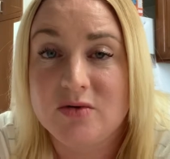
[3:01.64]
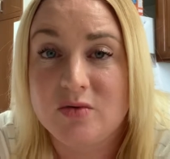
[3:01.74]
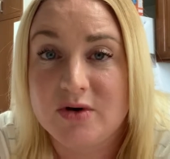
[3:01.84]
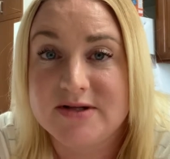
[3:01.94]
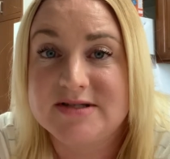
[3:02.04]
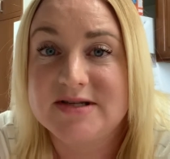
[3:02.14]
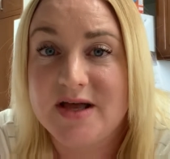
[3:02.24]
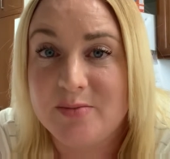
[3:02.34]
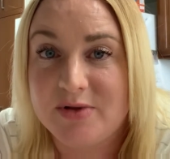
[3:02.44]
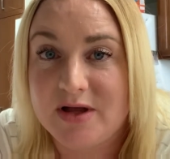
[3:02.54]
rewards
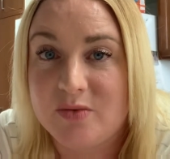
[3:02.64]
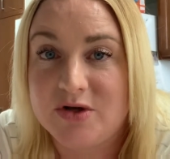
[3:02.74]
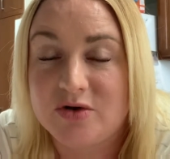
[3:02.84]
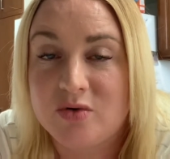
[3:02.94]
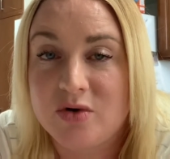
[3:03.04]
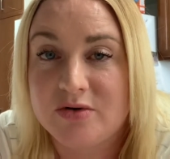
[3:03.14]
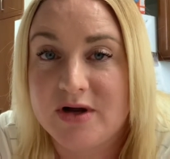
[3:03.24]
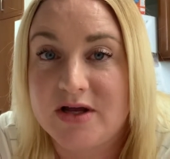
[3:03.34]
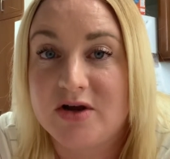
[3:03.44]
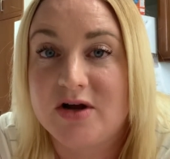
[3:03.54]
template, when you're
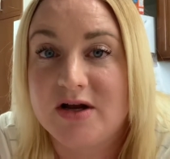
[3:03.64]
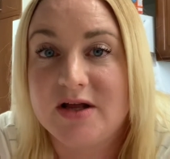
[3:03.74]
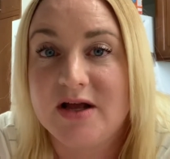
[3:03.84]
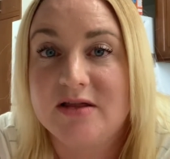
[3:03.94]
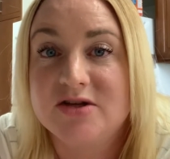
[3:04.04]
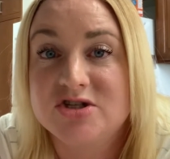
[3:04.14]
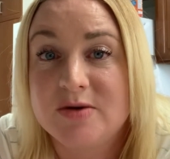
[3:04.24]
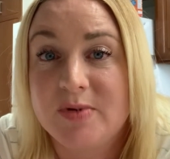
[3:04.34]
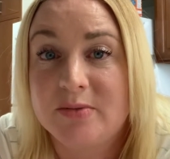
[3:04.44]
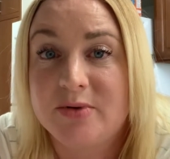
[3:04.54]
ordering, you're going to get the
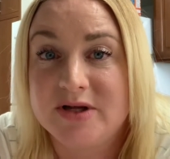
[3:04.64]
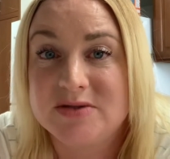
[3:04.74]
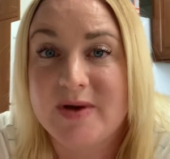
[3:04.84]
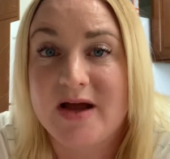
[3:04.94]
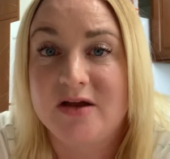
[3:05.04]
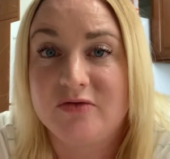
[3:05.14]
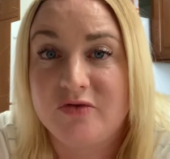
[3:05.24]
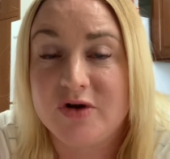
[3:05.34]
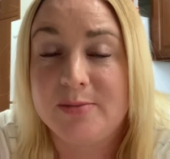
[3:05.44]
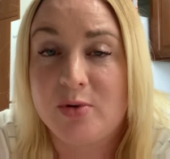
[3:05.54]
shipping points back in
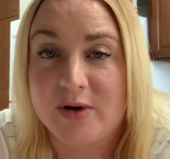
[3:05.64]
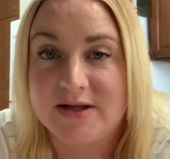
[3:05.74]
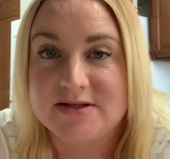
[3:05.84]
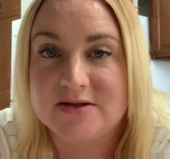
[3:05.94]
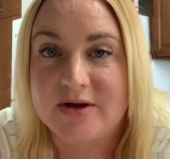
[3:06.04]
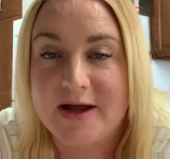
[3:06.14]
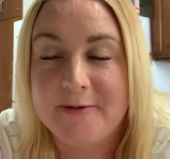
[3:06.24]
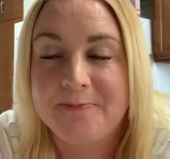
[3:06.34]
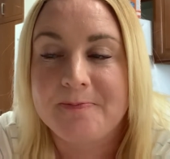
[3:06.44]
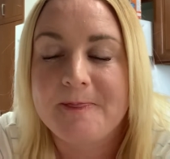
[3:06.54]
free points.
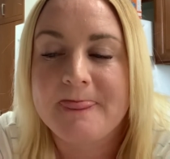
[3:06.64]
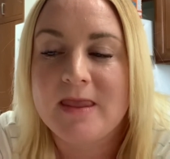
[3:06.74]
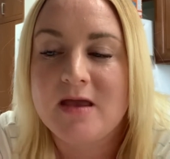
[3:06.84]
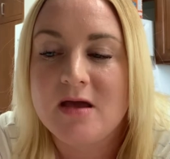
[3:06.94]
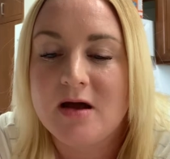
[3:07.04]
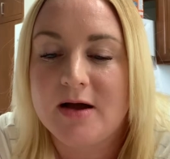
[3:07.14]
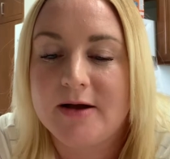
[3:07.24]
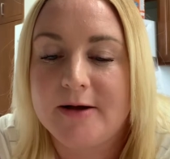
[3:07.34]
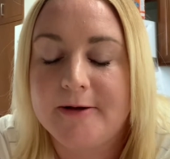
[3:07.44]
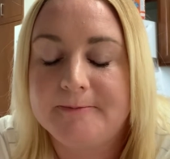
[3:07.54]
Okay.
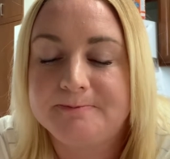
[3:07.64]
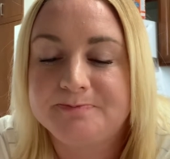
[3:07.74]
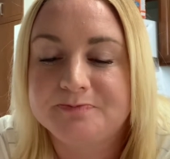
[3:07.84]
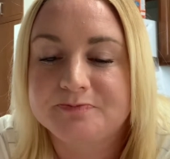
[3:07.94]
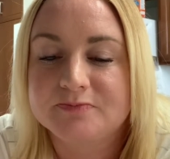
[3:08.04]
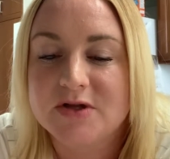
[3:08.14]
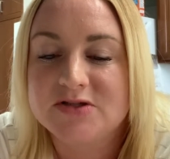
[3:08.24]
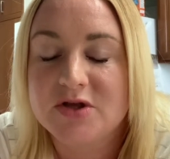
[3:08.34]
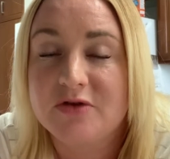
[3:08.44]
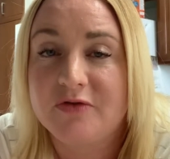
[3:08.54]

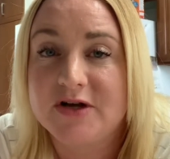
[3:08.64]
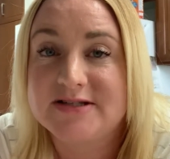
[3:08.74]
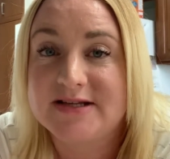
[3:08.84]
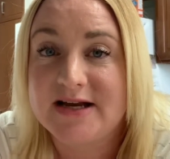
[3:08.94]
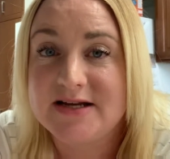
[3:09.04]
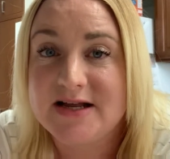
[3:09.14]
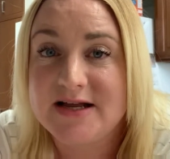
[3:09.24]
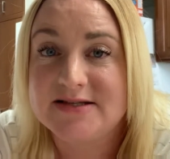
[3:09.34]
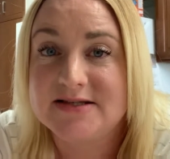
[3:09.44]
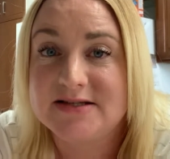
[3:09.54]
So the first 90
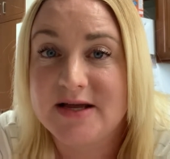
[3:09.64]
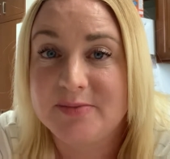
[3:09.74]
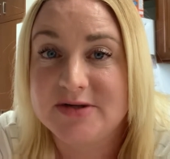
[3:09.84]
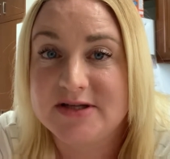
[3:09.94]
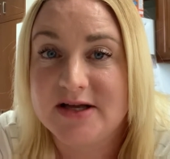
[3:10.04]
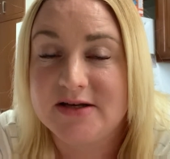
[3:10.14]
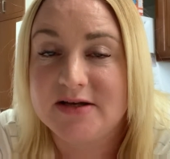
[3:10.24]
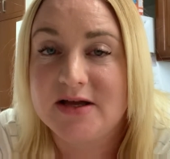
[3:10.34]
days, it's 10%.